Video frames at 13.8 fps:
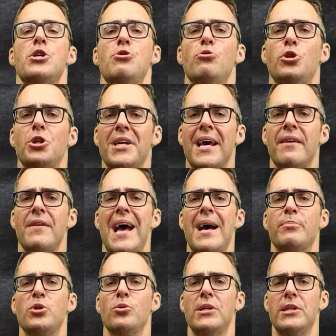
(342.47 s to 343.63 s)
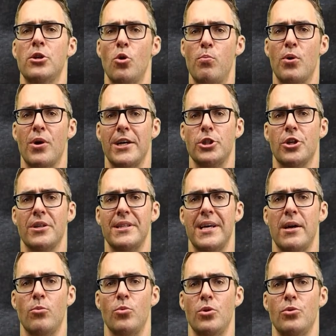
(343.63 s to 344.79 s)
You should have absolutely no pressure on
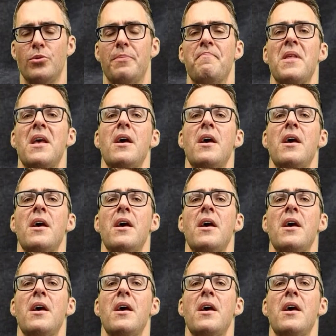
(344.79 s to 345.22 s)
that wound.